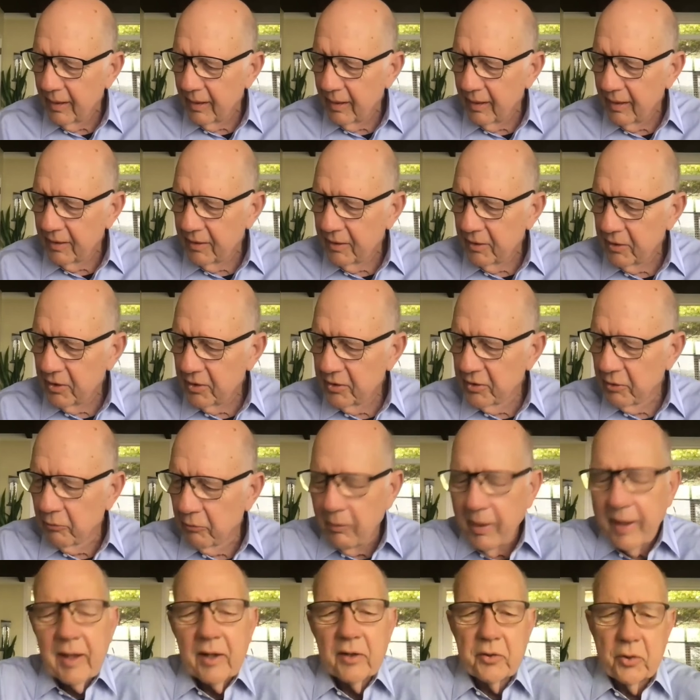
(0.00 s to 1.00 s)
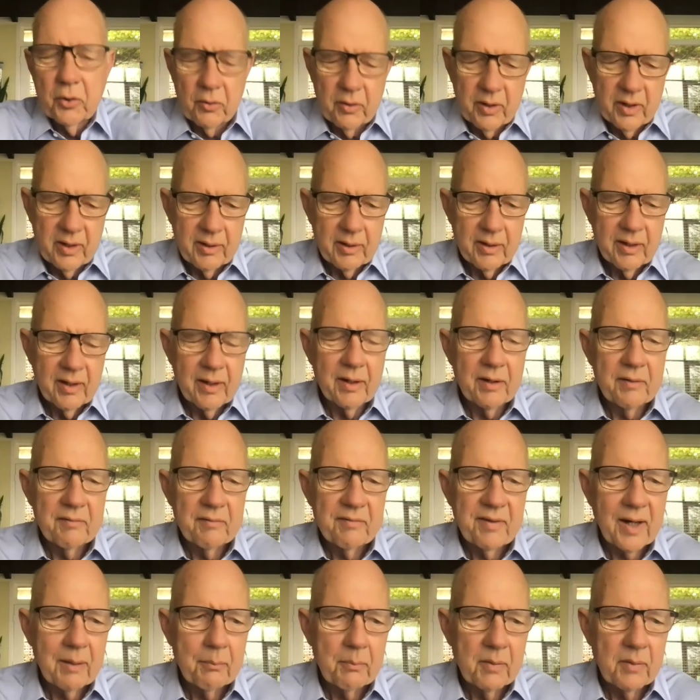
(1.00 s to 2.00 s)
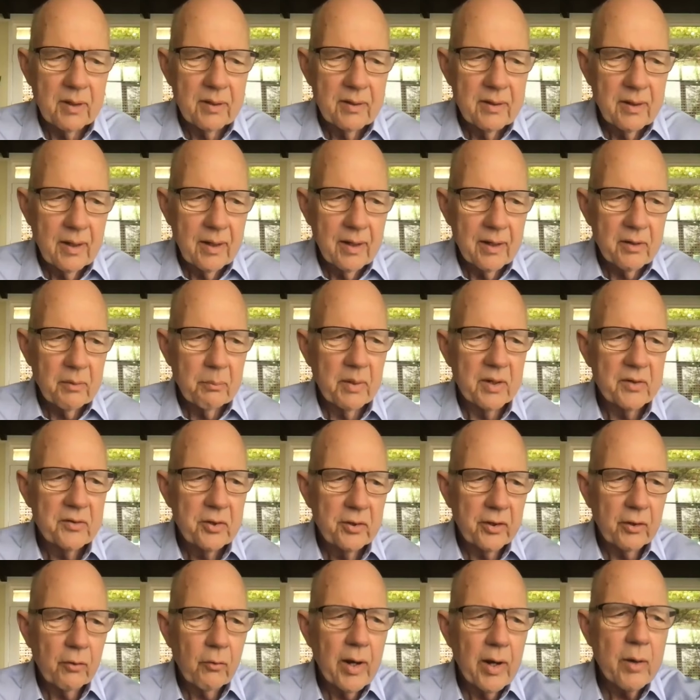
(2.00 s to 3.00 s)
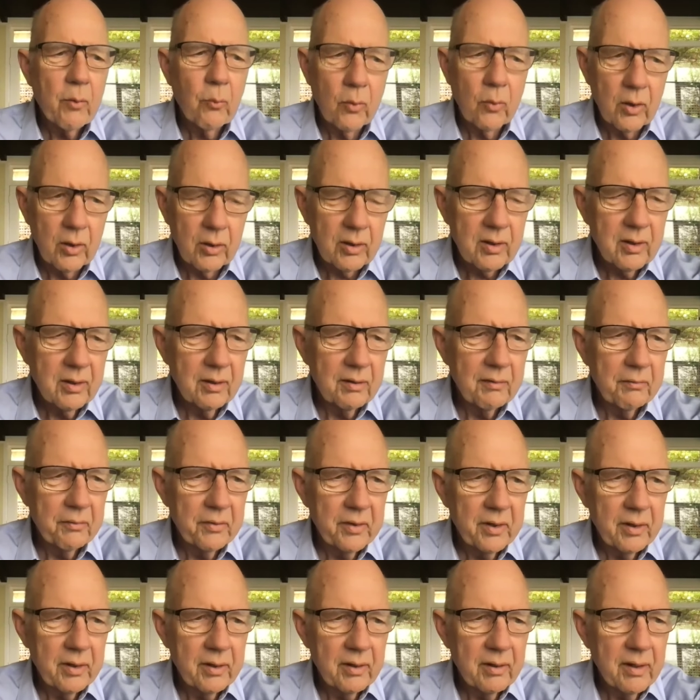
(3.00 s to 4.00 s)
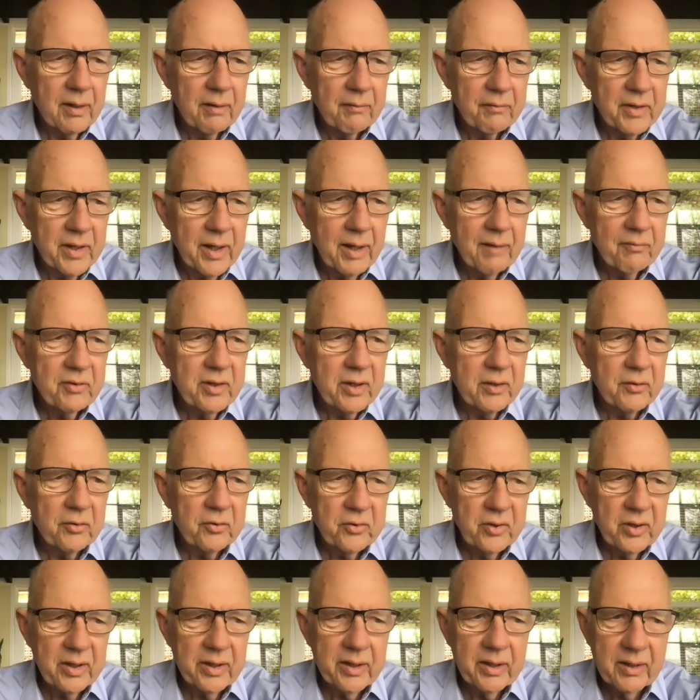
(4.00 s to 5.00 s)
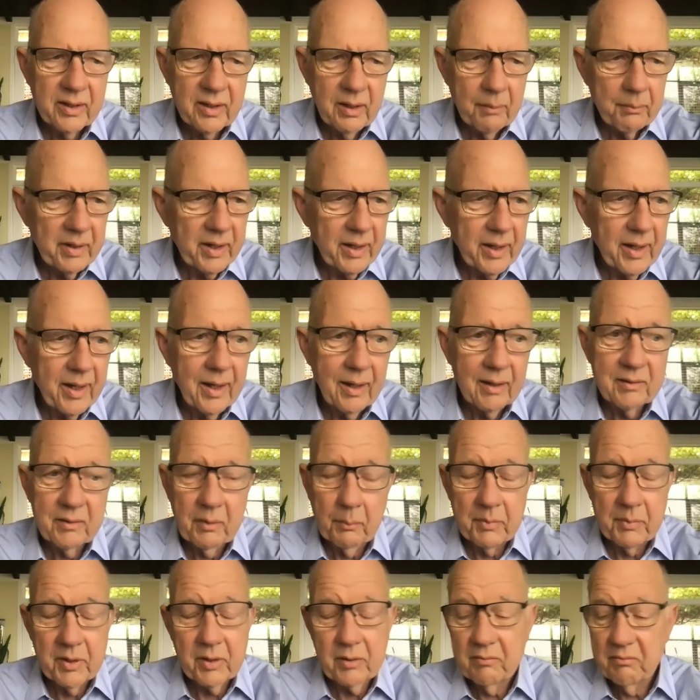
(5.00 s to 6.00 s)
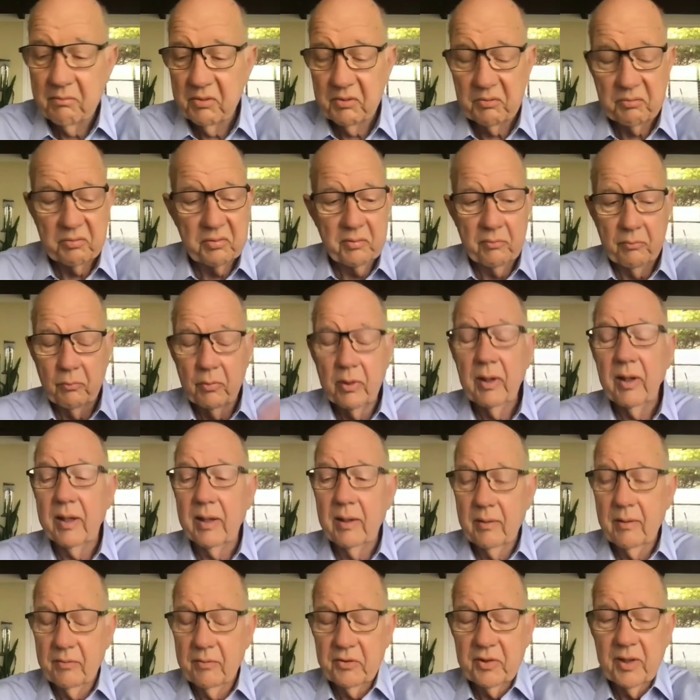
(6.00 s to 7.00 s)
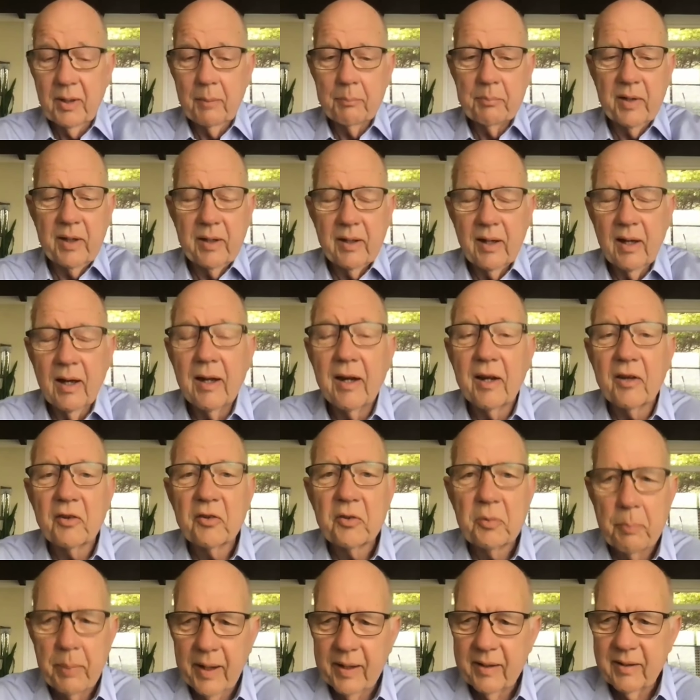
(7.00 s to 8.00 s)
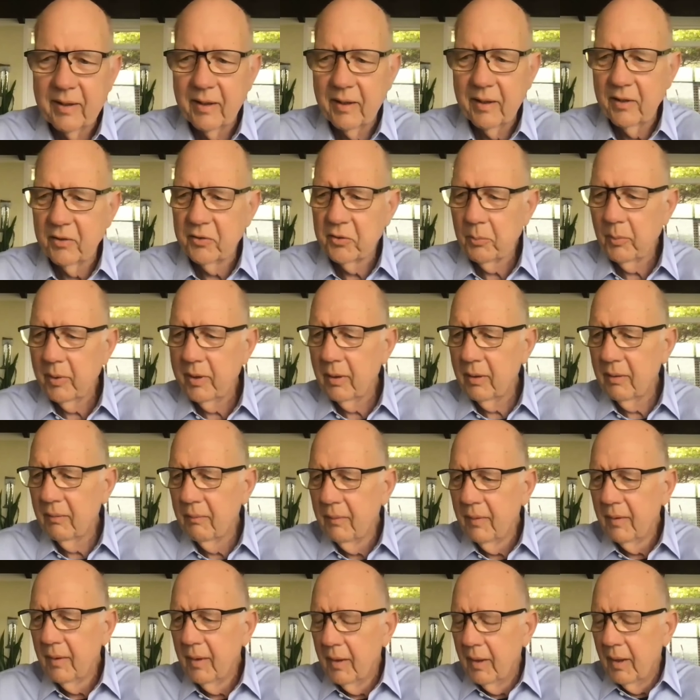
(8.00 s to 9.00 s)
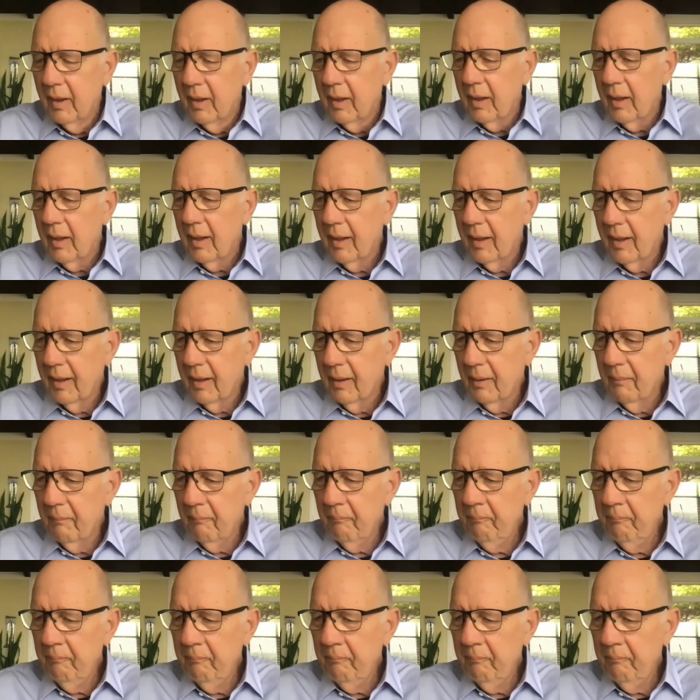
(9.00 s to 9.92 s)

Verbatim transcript: uh, the, the regulatory environment. Uh, you mentioned the great work of the of the FTC coming out. I mean, really something unexpected as well. Uh,